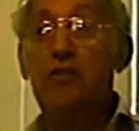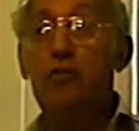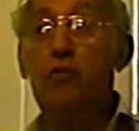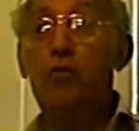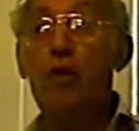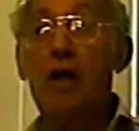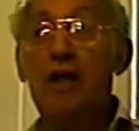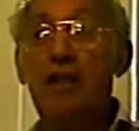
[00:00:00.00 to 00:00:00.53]

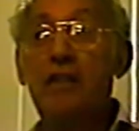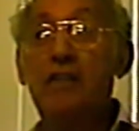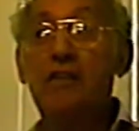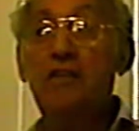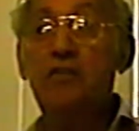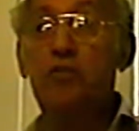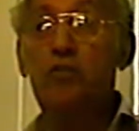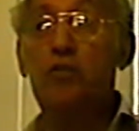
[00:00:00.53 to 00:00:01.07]

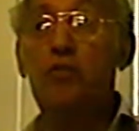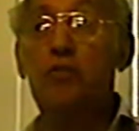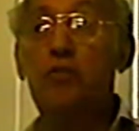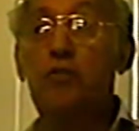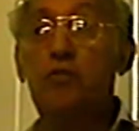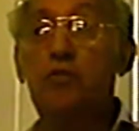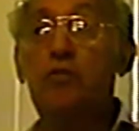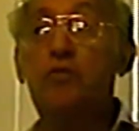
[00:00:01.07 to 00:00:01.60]

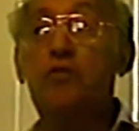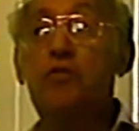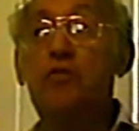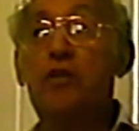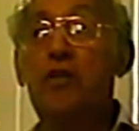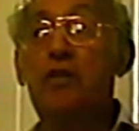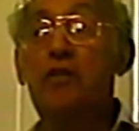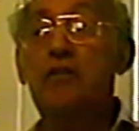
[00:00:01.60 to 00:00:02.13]
wagon,
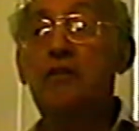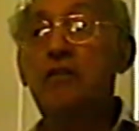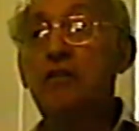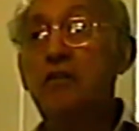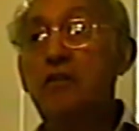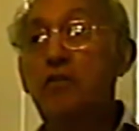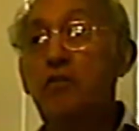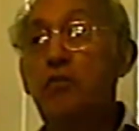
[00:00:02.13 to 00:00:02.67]

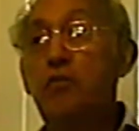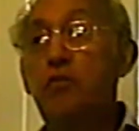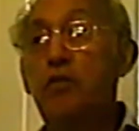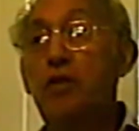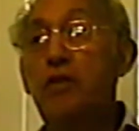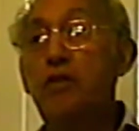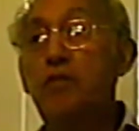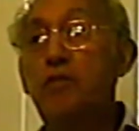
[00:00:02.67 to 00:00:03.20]

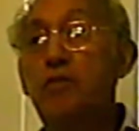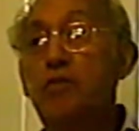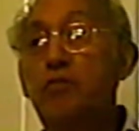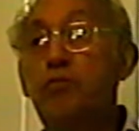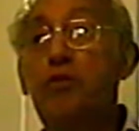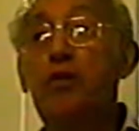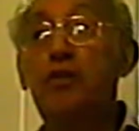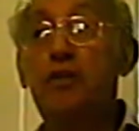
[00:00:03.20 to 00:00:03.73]

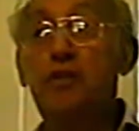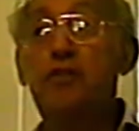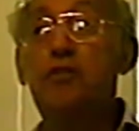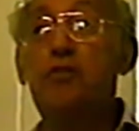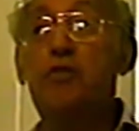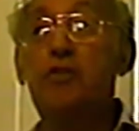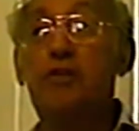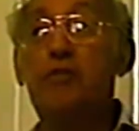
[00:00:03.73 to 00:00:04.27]
it
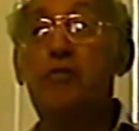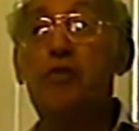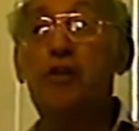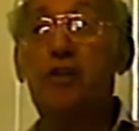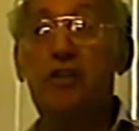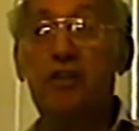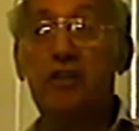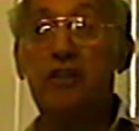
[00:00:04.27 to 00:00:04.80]
was a
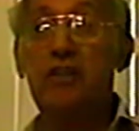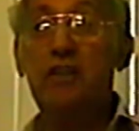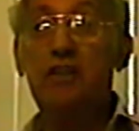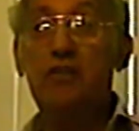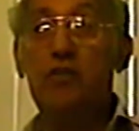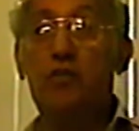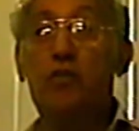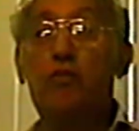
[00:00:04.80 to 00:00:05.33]
buggy,
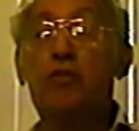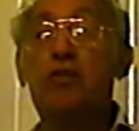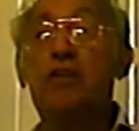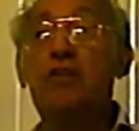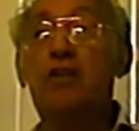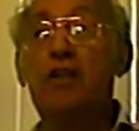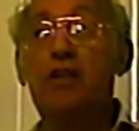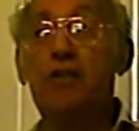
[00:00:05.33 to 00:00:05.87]
where to
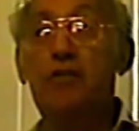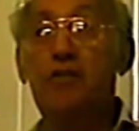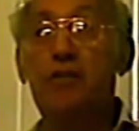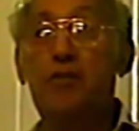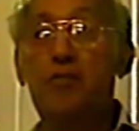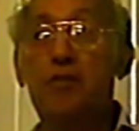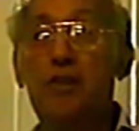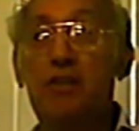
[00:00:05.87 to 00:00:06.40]
deliver
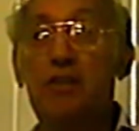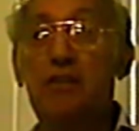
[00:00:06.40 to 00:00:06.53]
the milk.